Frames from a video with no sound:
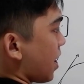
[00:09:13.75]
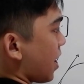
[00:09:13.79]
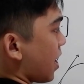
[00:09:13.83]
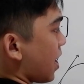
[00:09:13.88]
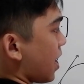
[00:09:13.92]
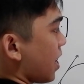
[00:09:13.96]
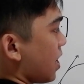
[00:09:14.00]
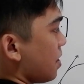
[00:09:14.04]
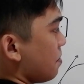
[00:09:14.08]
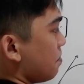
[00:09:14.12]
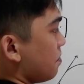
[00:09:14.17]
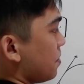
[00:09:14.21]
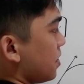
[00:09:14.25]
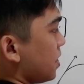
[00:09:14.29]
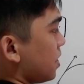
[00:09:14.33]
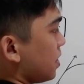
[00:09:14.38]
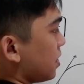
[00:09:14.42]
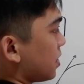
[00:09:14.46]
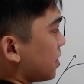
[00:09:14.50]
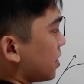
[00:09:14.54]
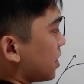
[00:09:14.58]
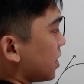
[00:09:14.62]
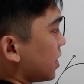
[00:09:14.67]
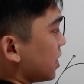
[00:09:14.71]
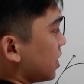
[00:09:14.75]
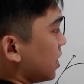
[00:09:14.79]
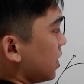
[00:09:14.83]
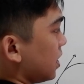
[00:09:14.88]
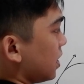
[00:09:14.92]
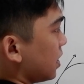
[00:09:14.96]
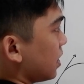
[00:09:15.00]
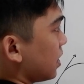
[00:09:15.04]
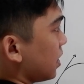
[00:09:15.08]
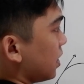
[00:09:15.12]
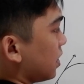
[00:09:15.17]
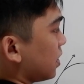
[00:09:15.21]

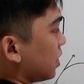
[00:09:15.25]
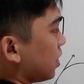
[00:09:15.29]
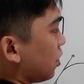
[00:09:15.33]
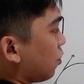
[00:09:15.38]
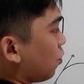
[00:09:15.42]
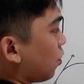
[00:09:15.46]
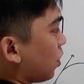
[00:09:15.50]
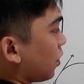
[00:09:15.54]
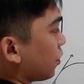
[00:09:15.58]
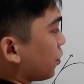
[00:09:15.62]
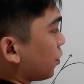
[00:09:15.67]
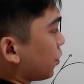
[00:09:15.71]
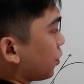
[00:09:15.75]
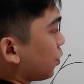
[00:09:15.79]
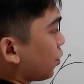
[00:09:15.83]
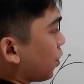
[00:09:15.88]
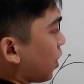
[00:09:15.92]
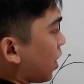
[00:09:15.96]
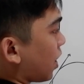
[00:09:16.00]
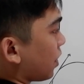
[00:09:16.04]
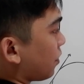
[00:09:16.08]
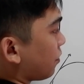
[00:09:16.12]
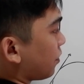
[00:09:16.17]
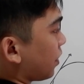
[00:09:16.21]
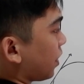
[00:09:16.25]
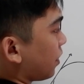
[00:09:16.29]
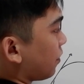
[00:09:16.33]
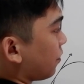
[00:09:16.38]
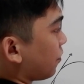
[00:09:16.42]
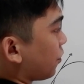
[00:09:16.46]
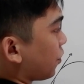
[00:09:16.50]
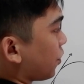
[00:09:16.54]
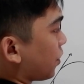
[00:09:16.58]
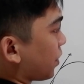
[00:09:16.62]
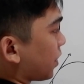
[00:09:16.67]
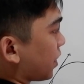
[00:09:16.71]
ABC is equal to
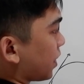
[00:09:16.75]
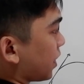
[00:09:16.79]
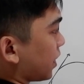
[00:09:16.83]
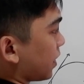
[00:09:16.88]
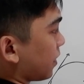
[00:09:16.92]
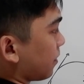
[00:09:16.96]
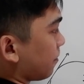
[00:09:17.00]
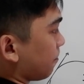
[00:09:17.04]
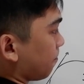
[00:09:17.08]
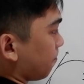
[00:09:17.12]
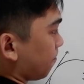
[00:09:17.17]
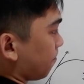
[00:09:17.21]
214.